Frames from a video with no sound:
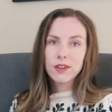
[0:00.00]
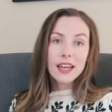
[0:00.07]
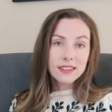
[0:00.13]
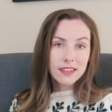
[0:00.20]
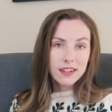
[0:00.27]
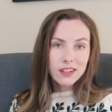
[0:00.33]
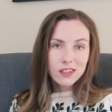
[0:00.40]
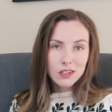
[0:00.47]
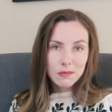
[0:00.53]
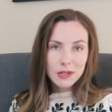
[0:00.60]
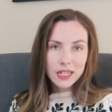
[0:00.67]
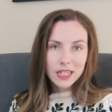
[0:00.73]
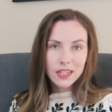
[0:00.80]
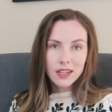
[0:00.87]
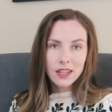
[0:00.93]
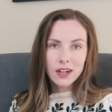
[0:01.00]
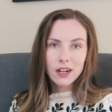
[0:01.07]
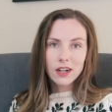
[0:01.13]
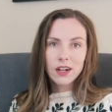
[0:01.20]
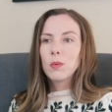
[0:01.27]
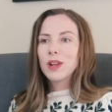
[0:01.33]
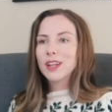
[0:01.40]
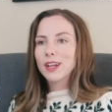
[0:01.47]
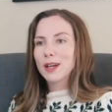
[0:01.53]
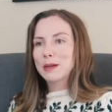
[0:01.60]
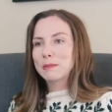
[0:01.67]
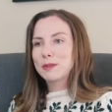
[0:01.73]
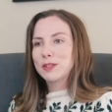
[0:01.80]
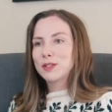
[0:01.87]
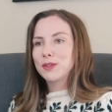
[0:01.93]
as an intermediate knitter when it
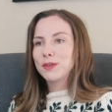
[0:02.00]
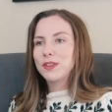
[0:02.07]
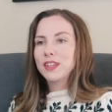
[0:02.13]
comes to